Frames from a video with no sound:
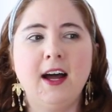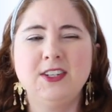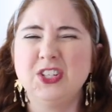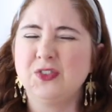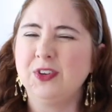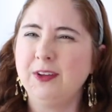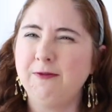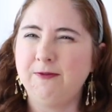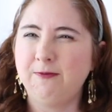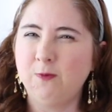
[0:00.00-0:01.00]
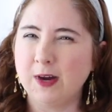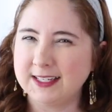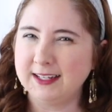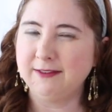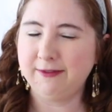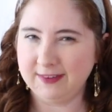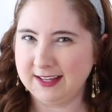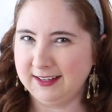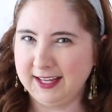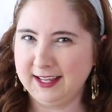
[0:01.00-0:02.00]
Just really wasn't
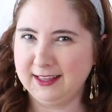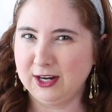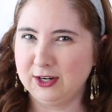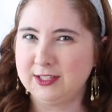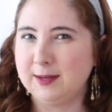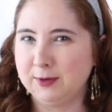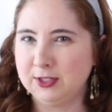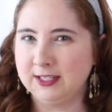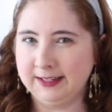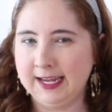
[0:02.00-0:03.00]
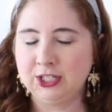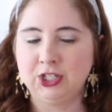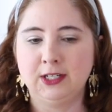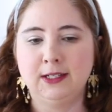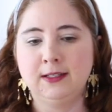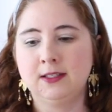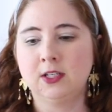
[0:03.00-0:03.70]
feeling their summer selection,